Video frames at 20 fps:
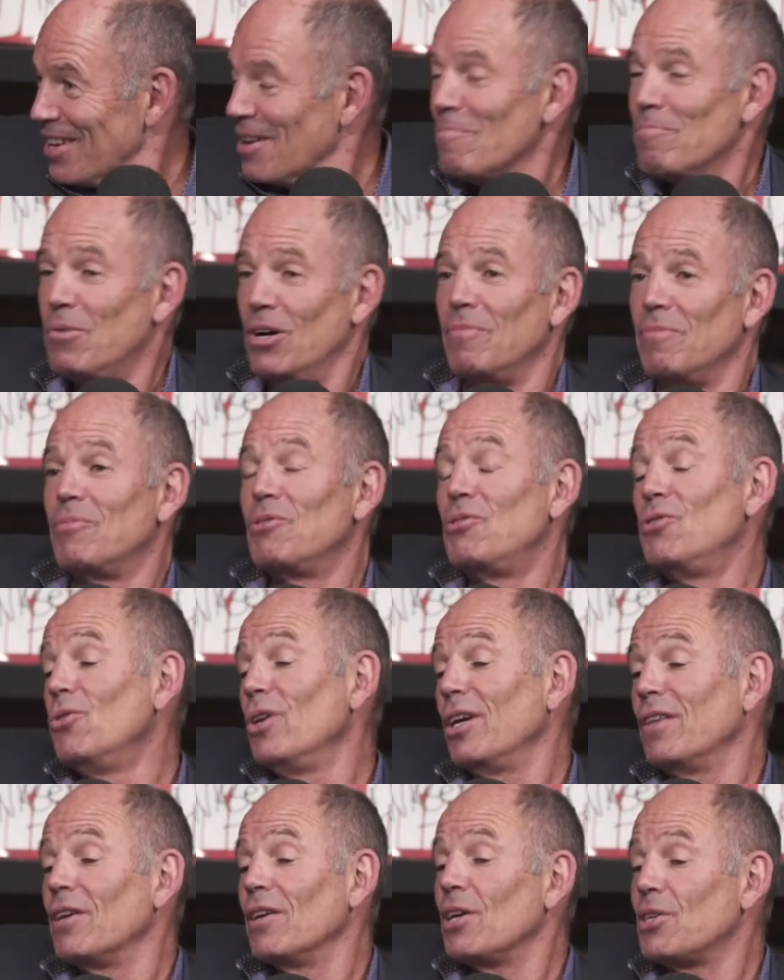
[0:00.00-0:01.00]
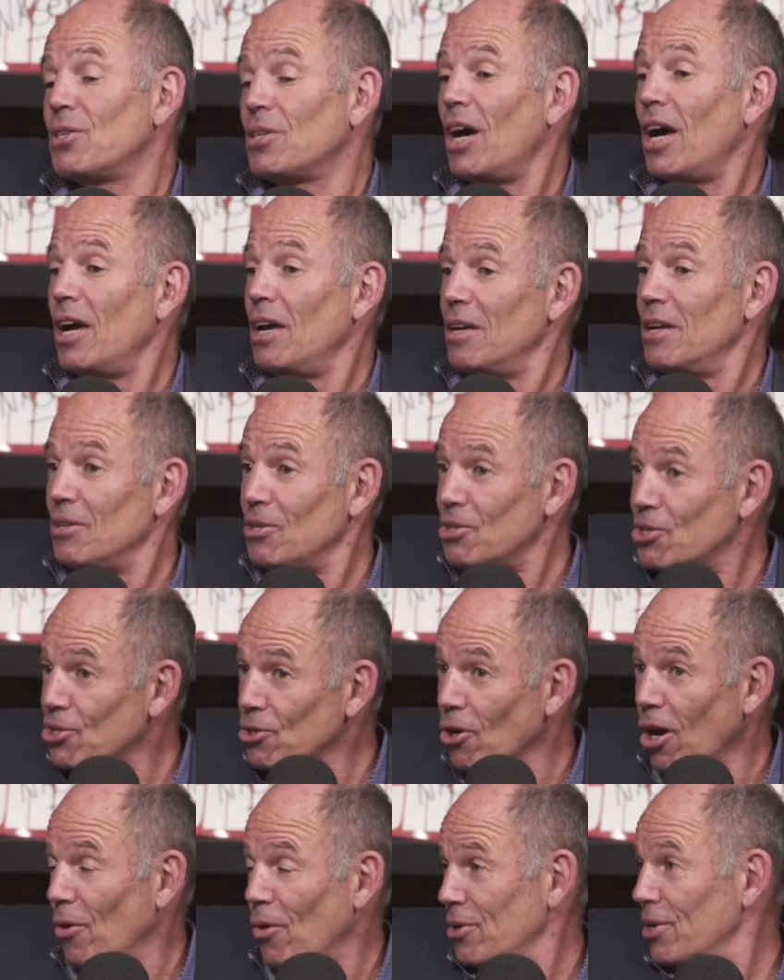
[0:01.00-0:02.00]
But doing this, I
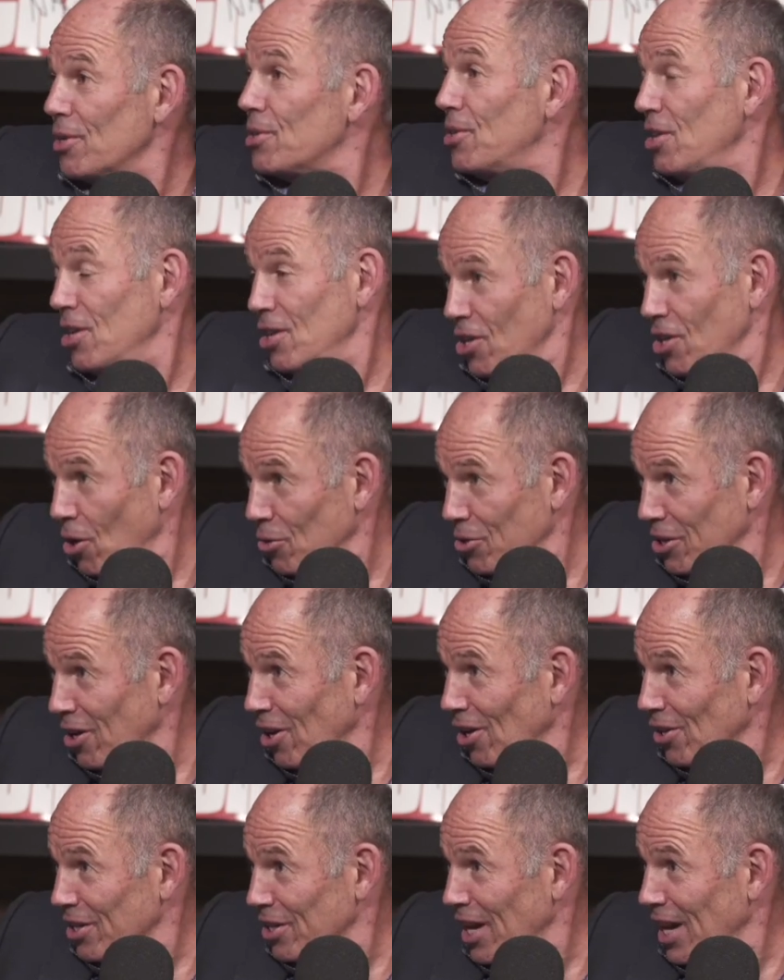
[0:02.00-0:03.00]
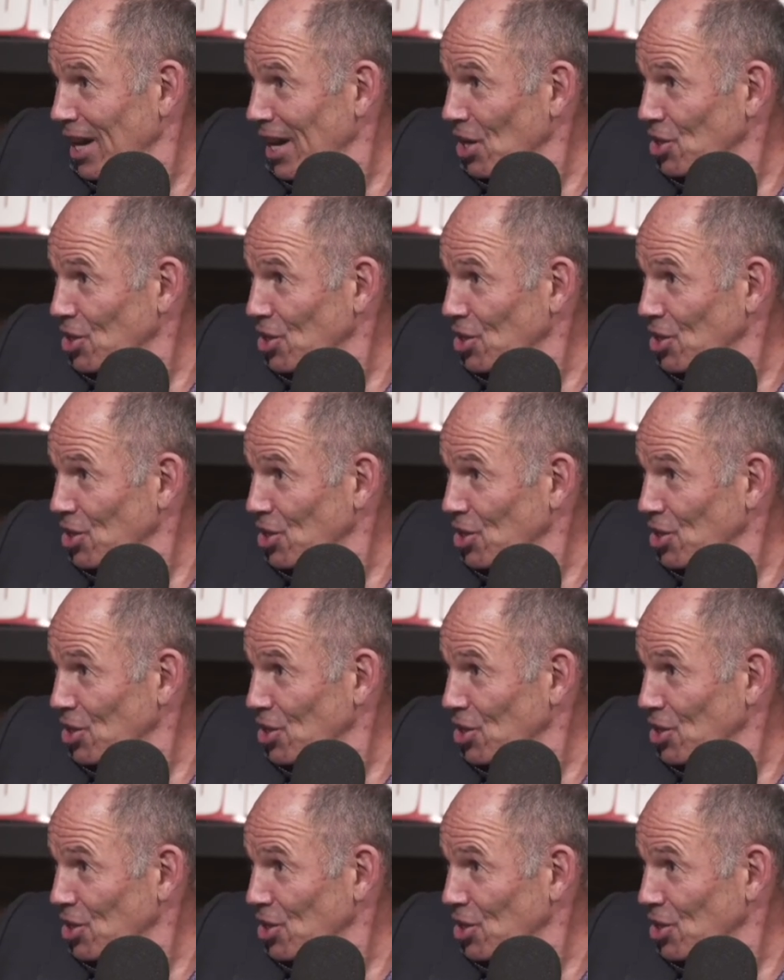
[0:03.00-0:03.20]
saw what a C E O did all day.